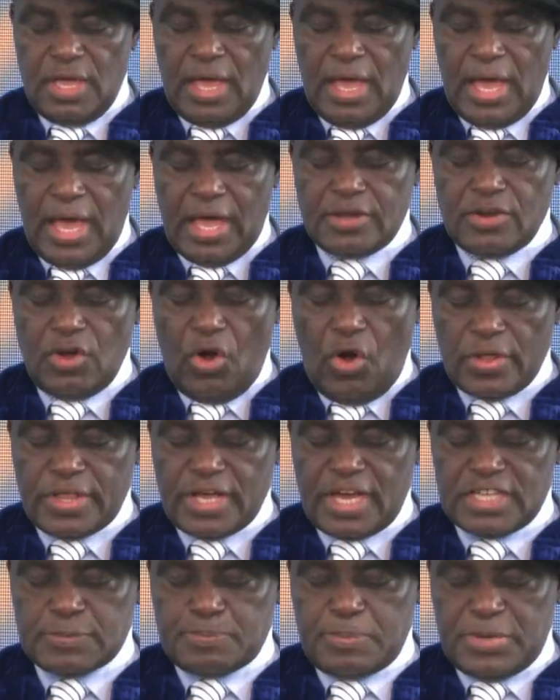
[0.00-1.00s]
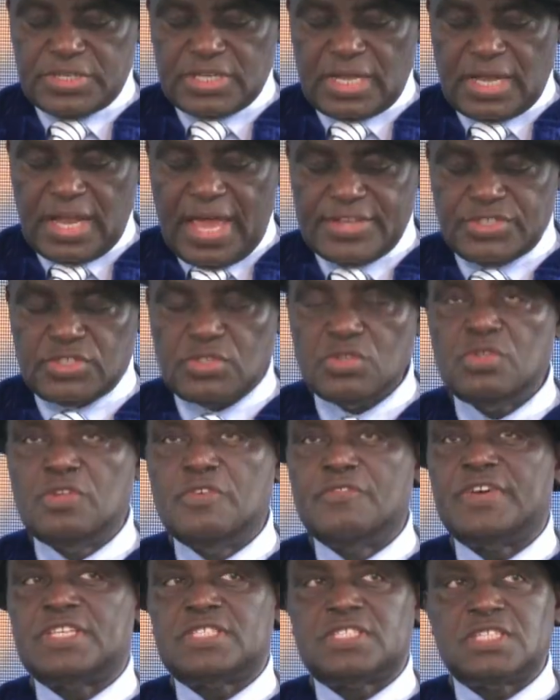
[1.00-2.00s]
and other specialized
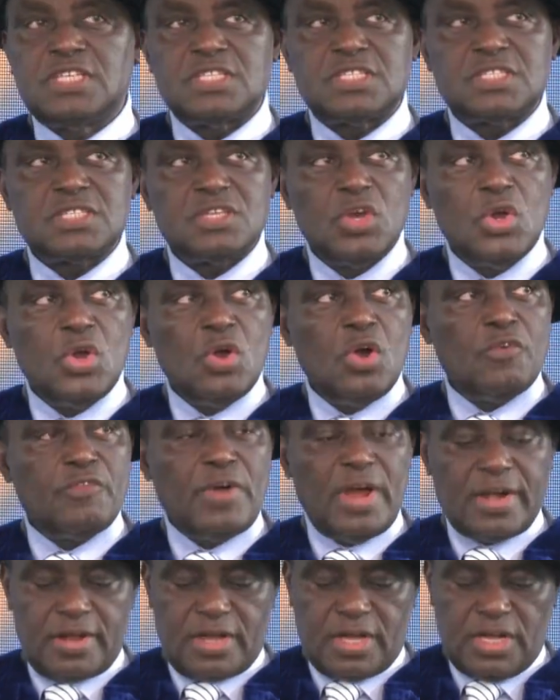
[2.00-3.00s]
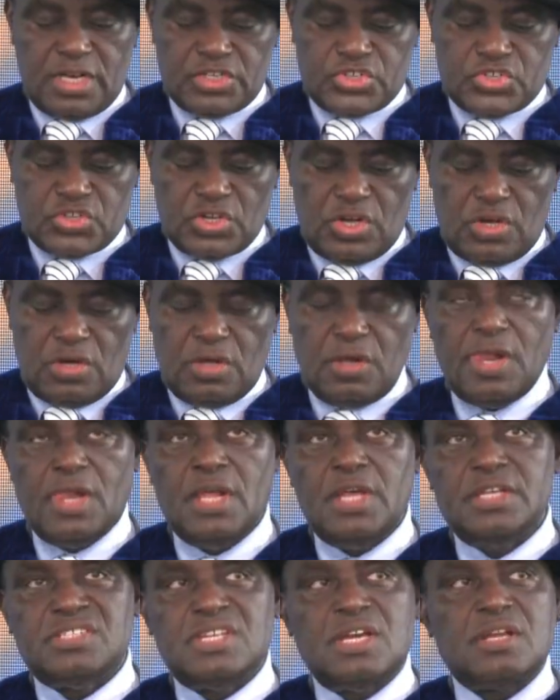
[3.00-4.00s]
universities of agriculture,
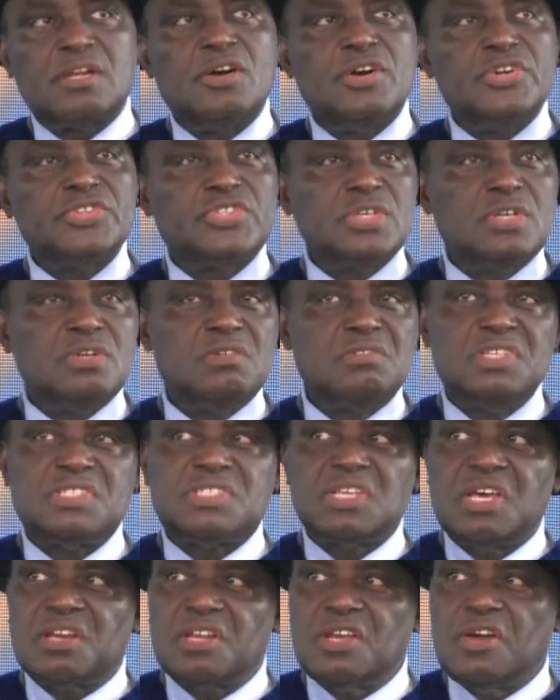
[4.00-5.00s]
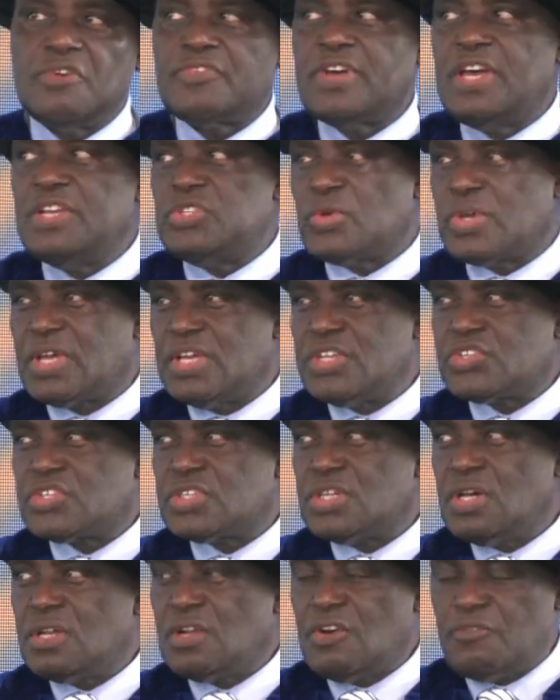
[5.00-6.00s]
technology, recently of
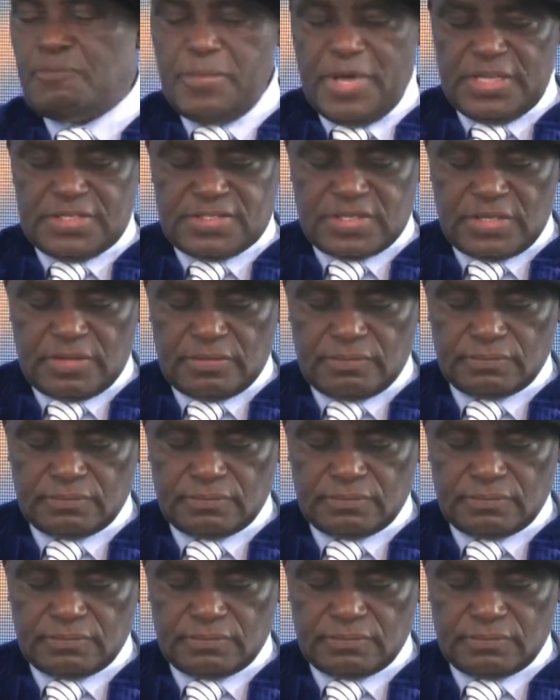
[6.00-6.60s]
education, of medicine.